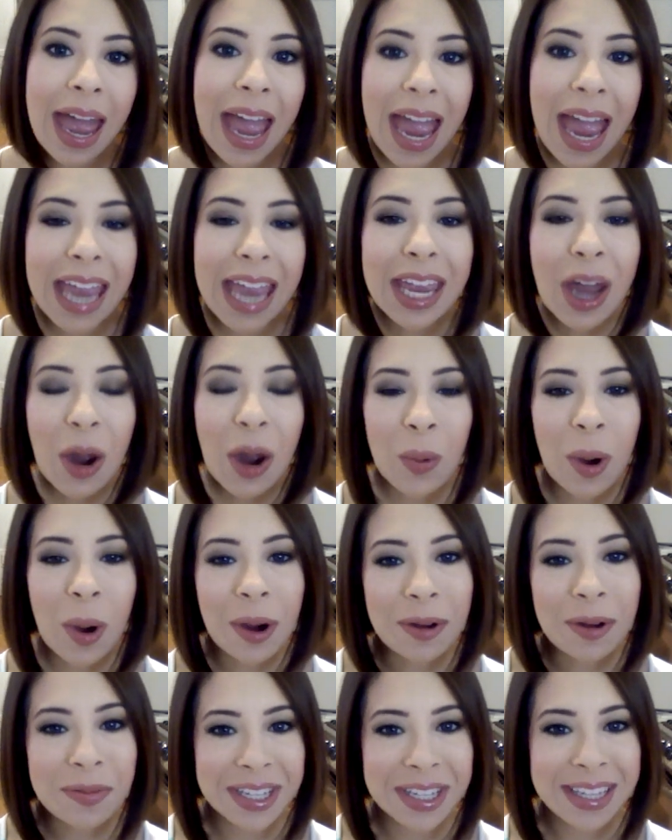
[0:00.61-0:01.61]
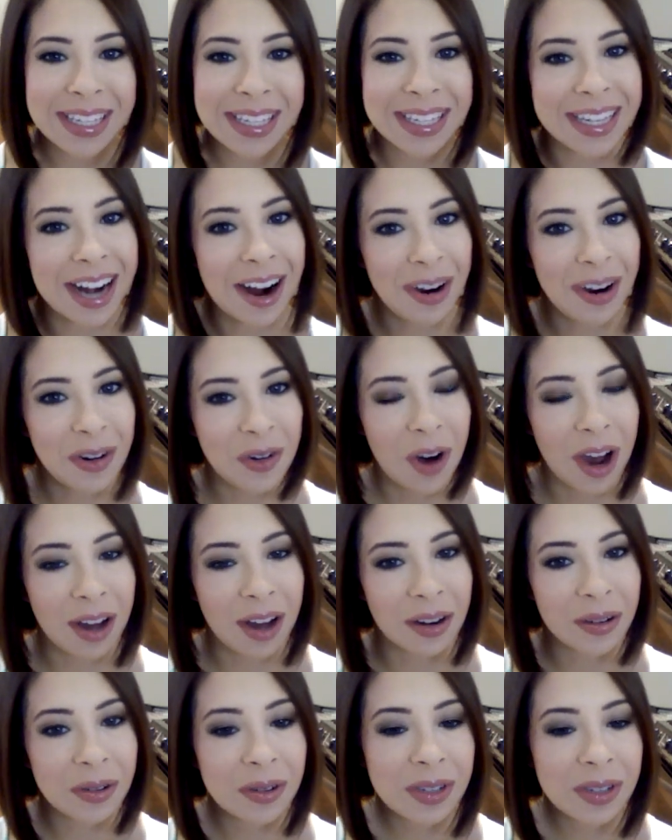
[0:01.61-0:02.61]
Hey y'all, welcome to the Style
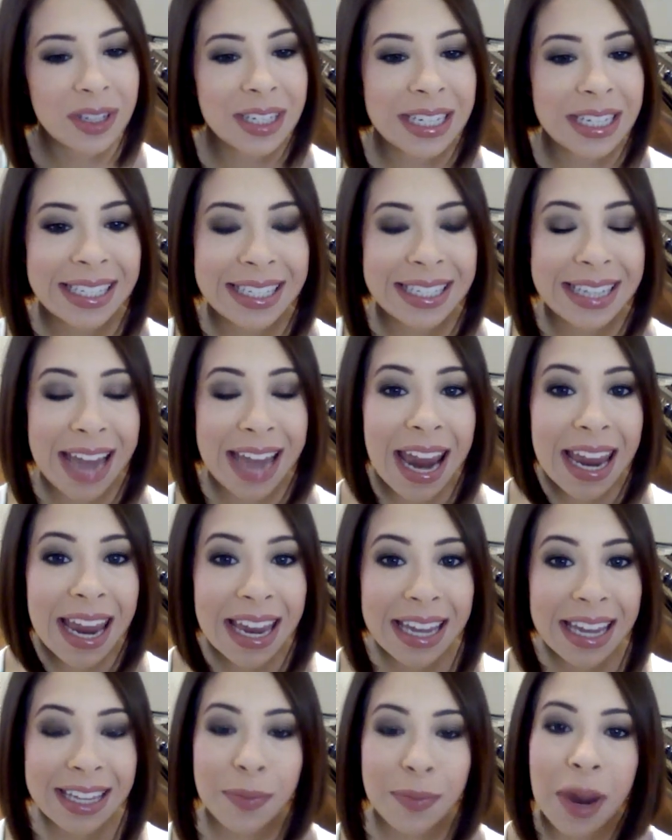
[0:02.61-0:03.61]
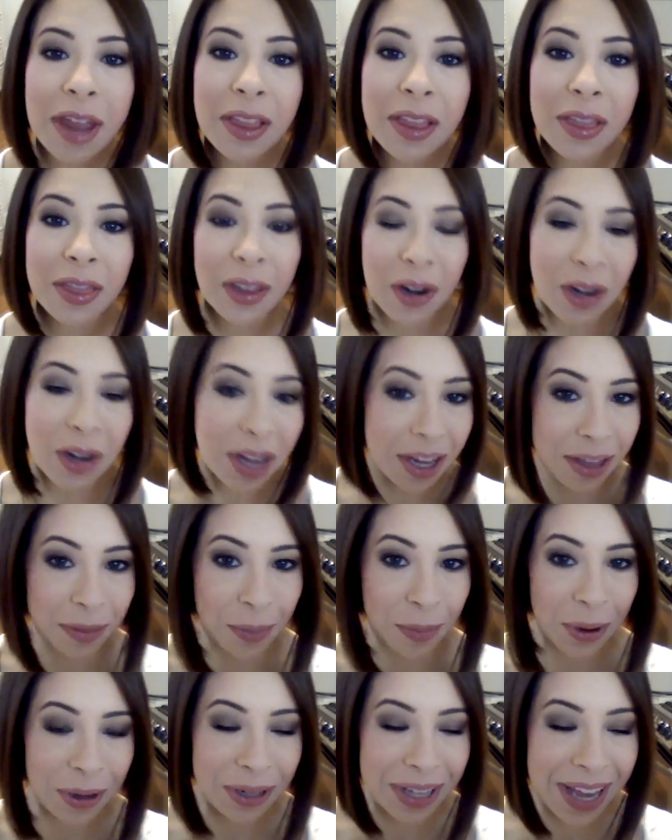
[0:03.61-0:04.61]
Chronicles. Today is my
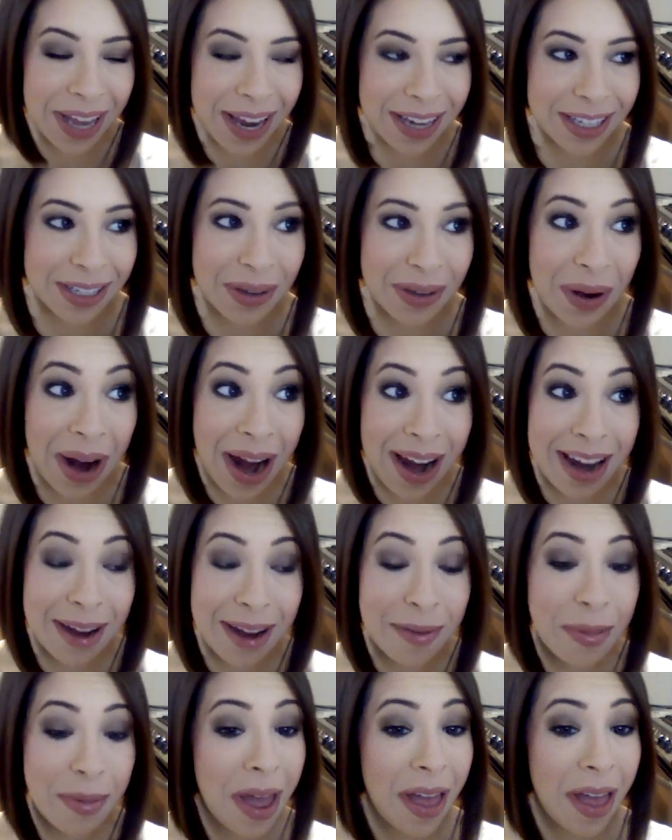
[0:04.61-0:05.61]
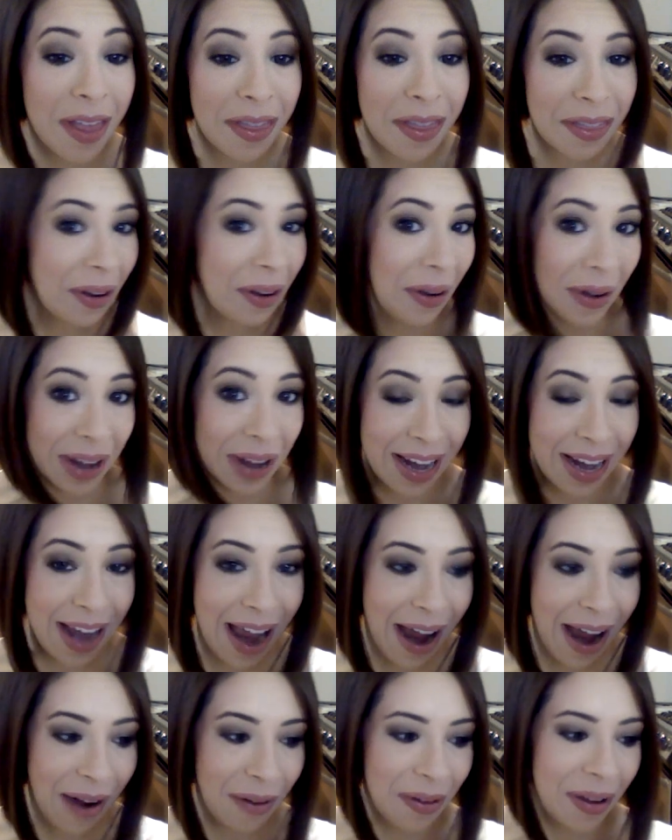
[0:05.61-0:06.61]
thirtieth birthday, so I am thirty
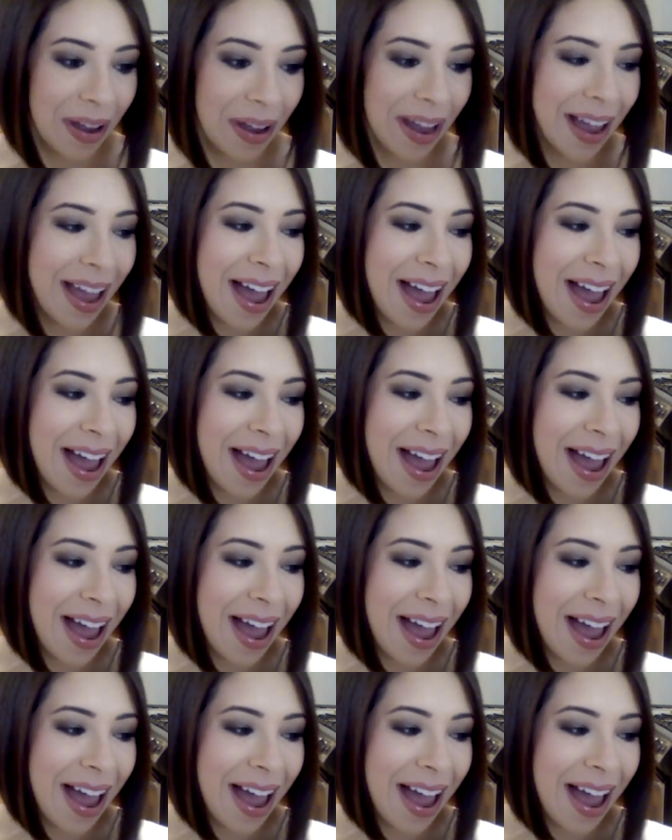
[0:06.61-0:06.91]
now.